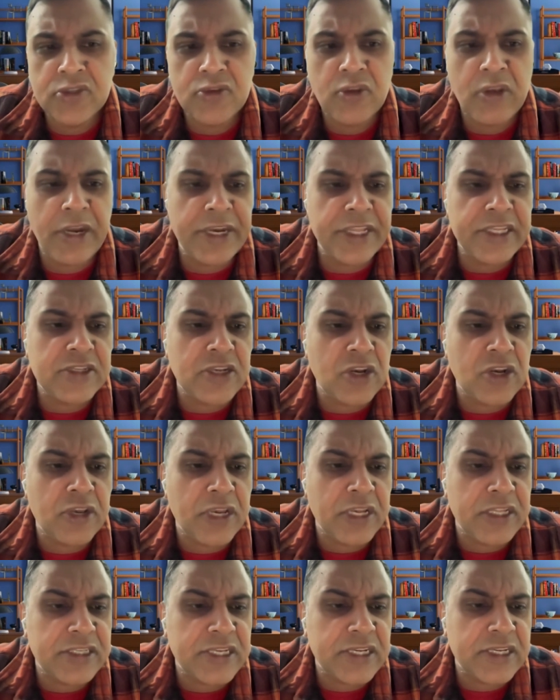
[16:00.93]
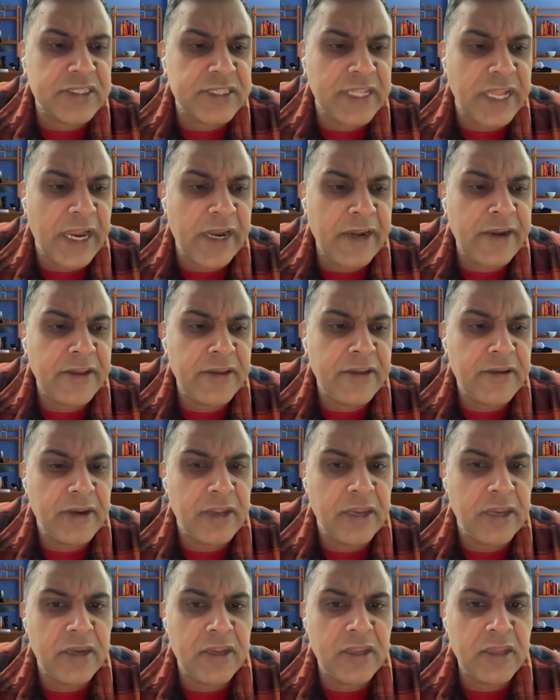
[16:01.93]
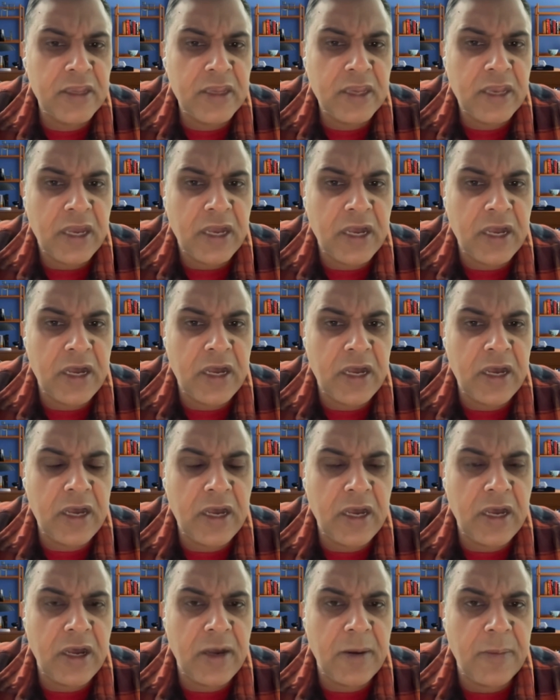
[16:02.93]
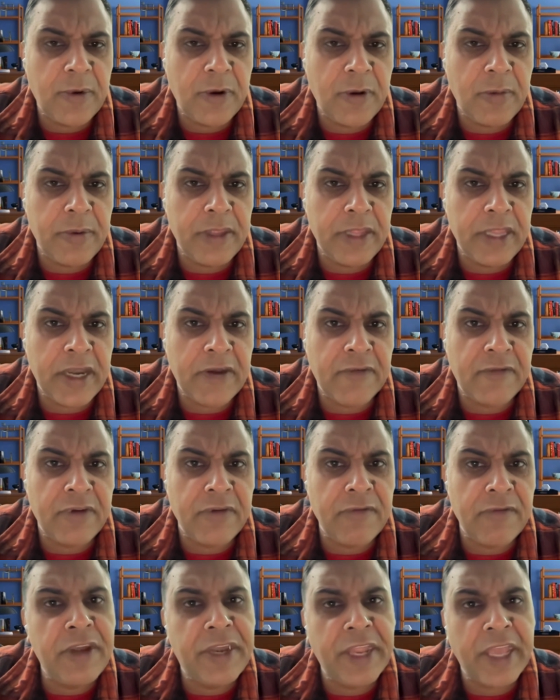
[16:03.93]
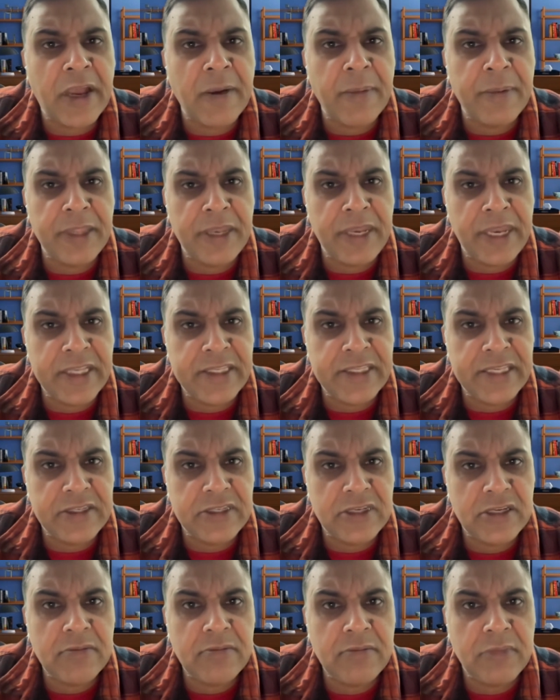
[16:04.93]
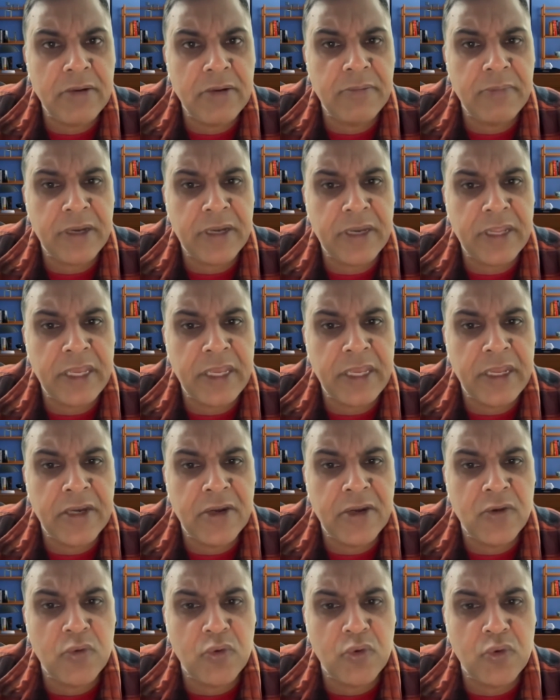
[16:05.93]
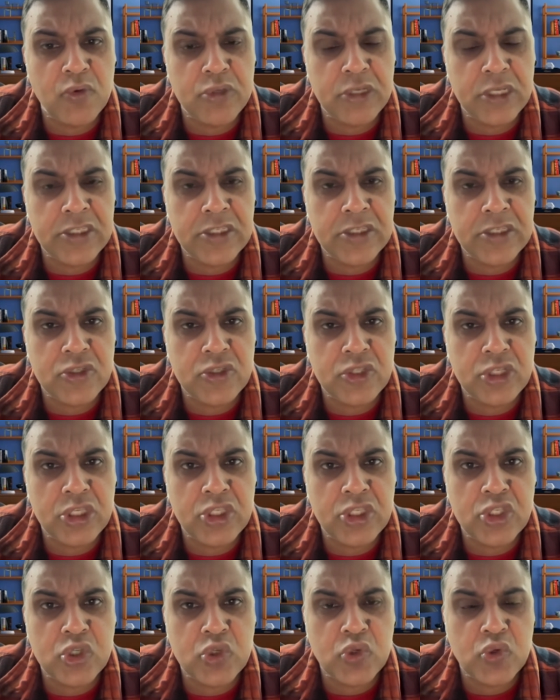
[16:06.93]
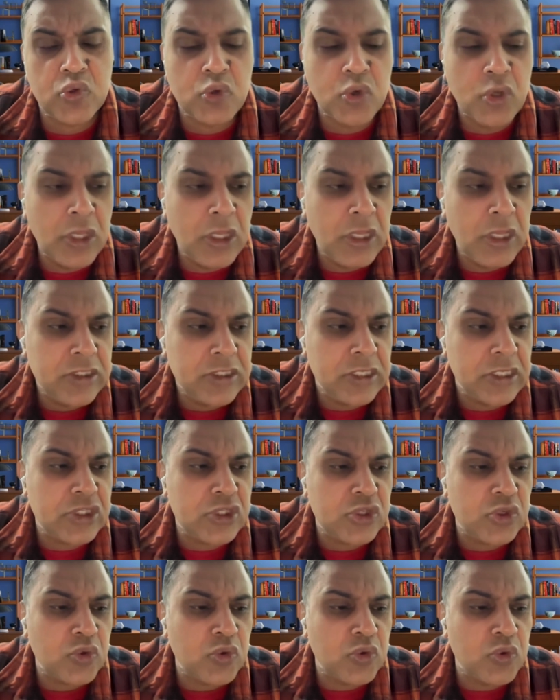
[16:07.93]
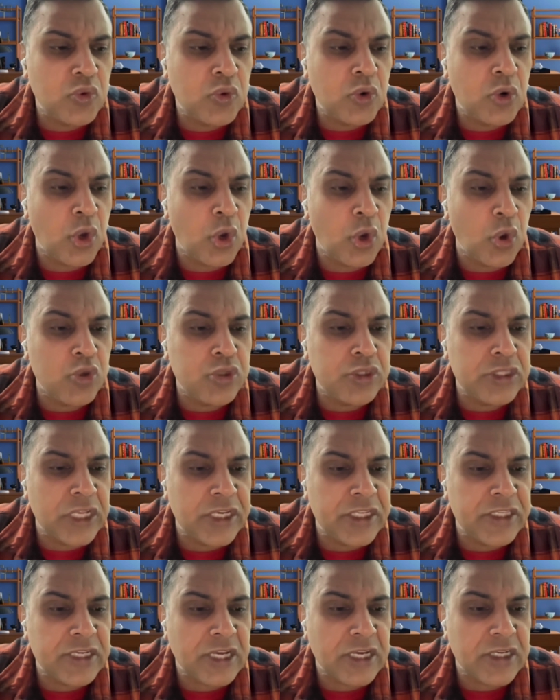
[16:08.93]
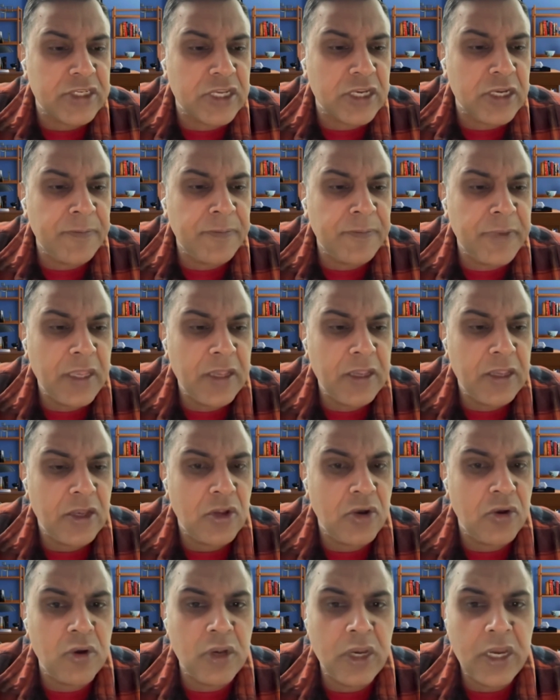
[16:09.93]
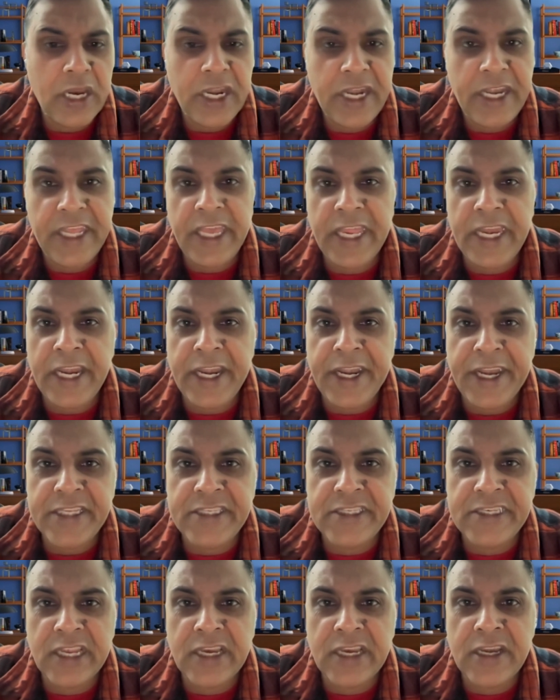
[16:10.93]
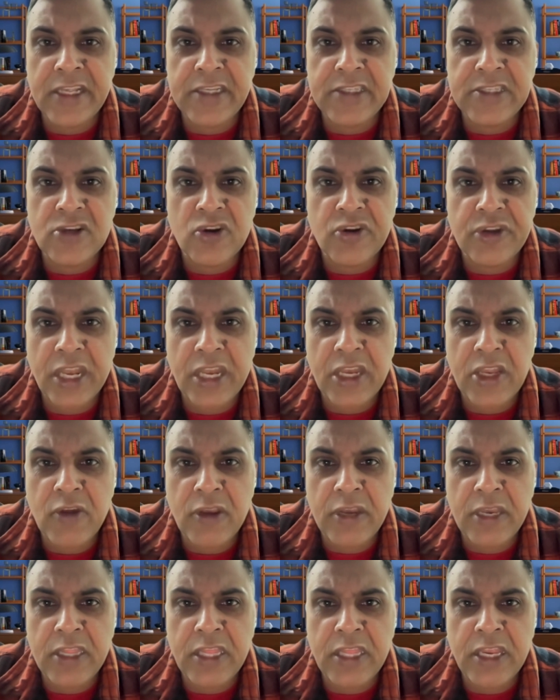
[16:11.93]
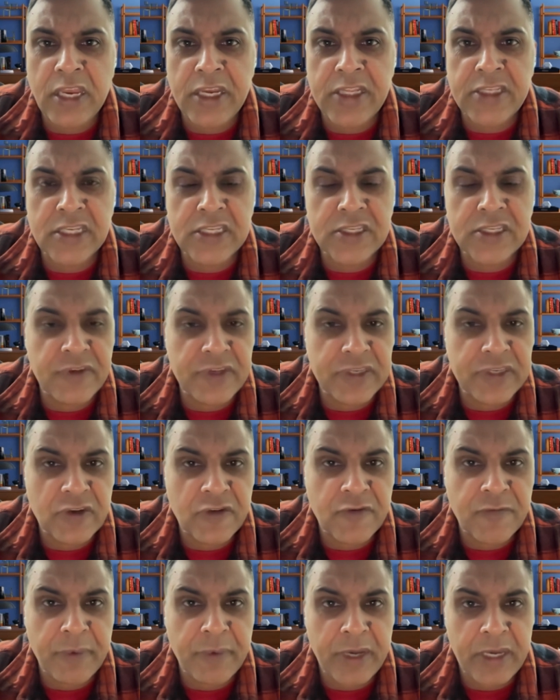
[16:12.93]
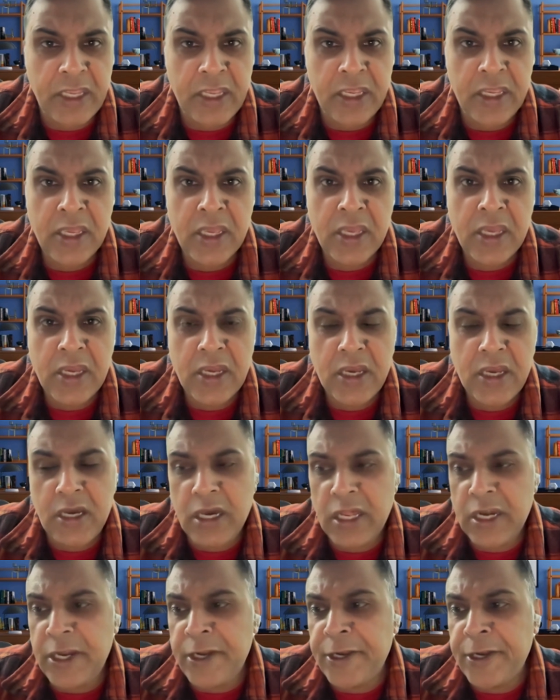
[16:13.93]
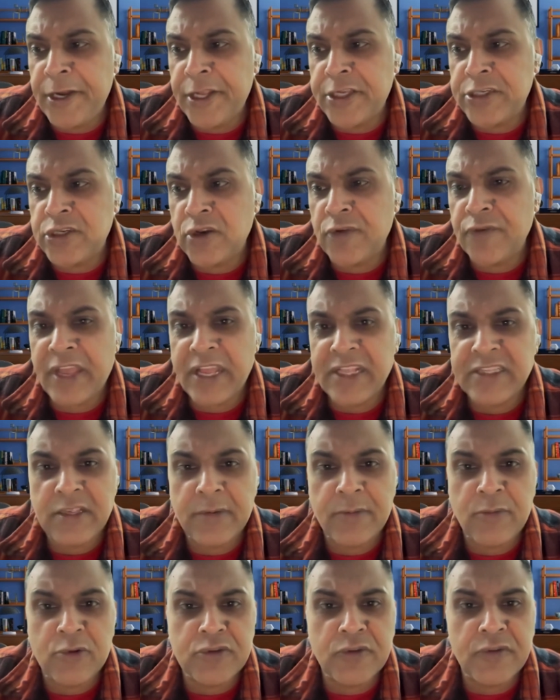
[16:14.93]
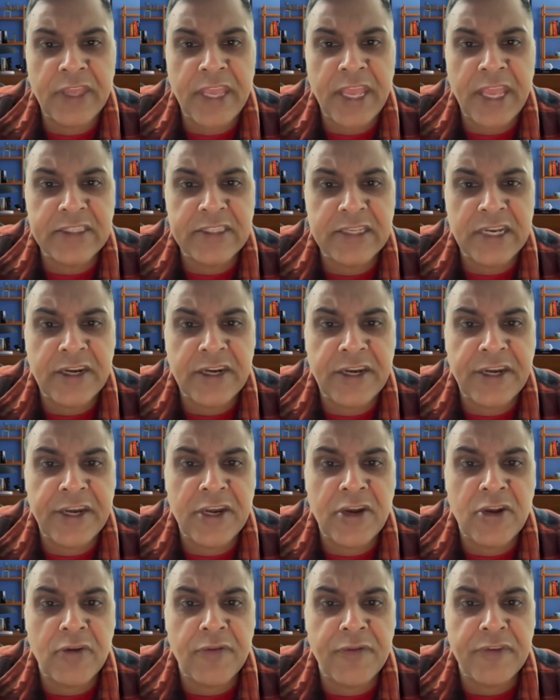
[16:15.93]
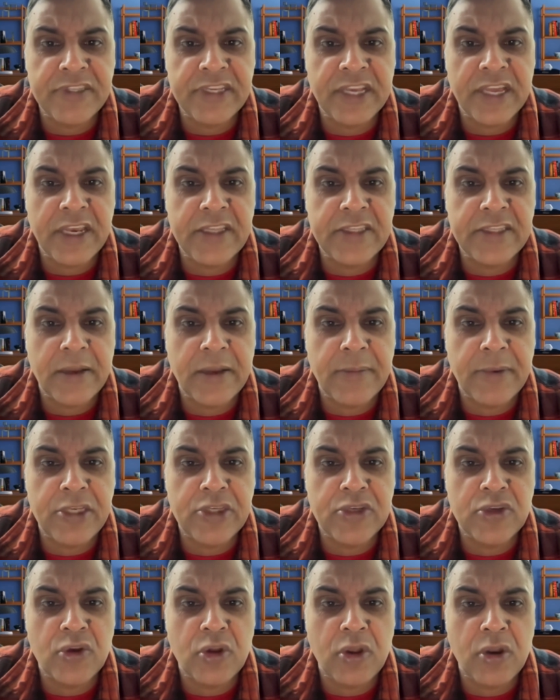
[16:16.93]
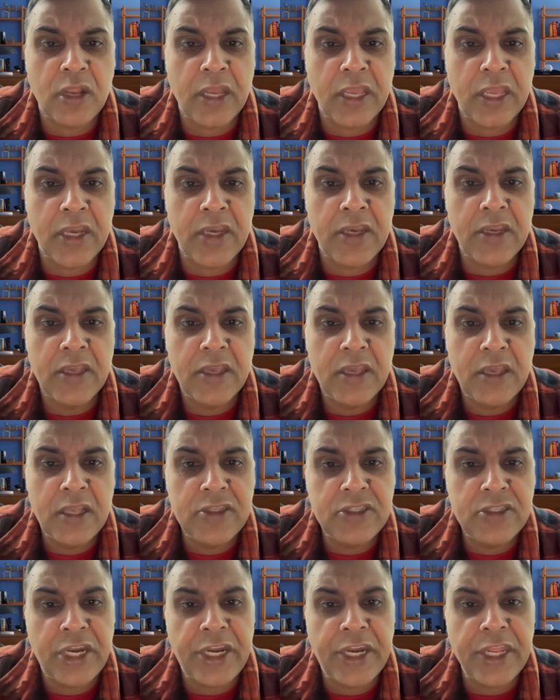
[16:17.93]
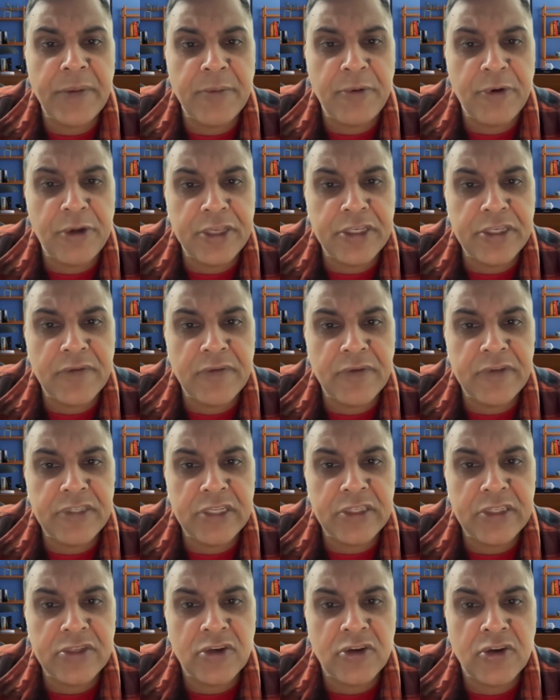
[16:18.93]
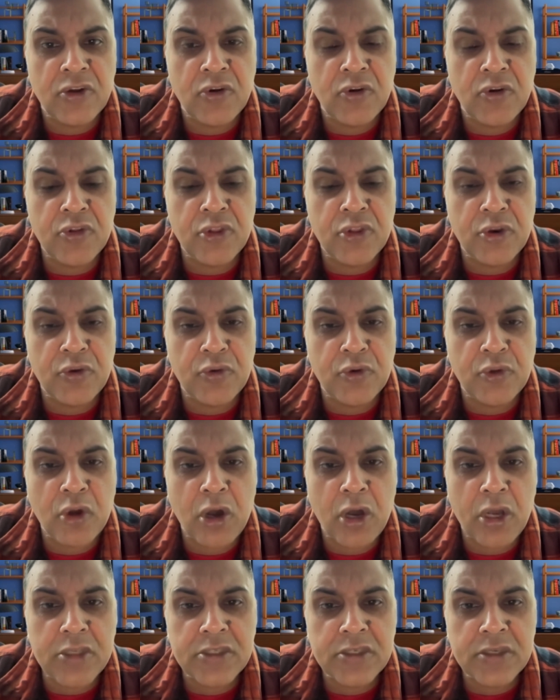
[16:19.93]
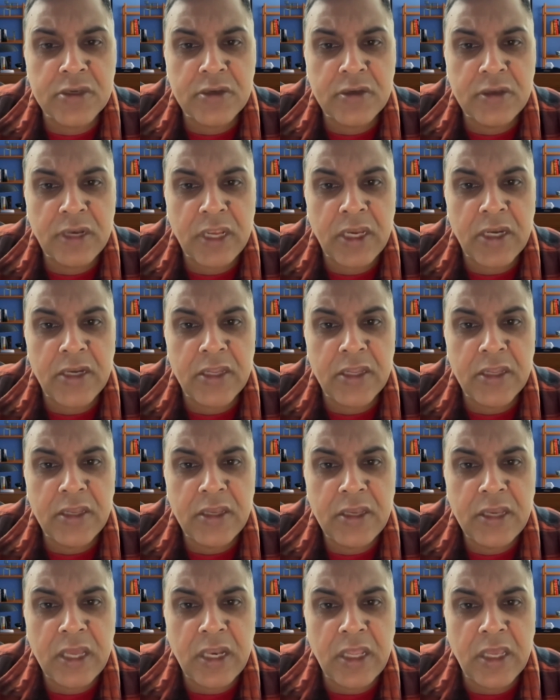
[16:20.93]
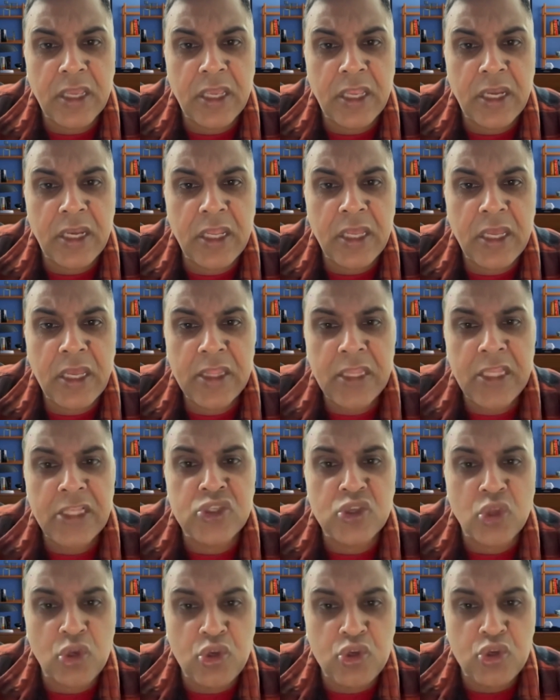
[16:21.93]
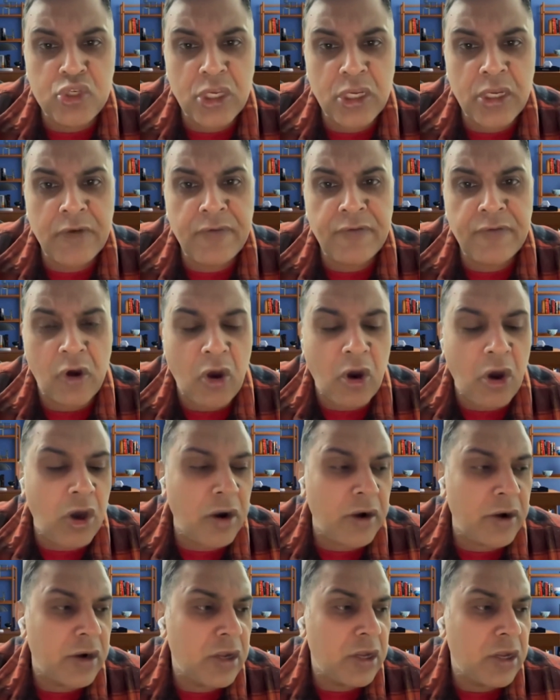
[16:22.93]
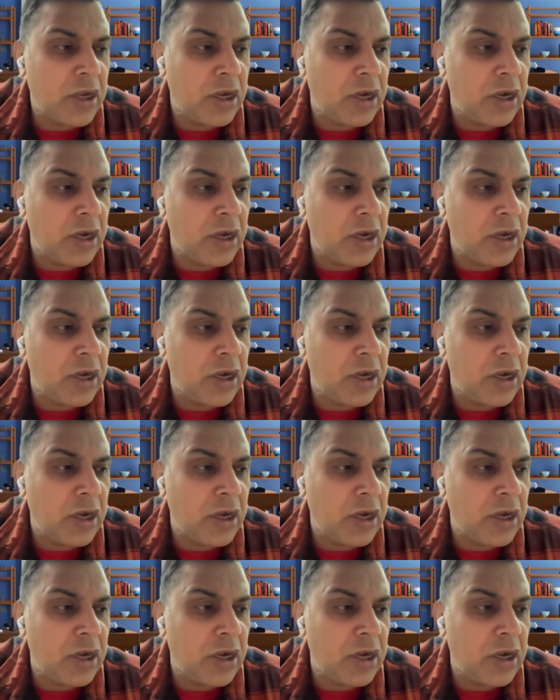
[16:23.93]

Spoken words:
So let us not discuss that, right? Probably that we will take up in the next session. But here to just to close the discussion, DNA testing does not tell you anything. It is just waste of money. Early detection of cancer, most of the cancer are detected on physical examination or again genetic mutation, which does not go to the root cause, right? And again, the solution for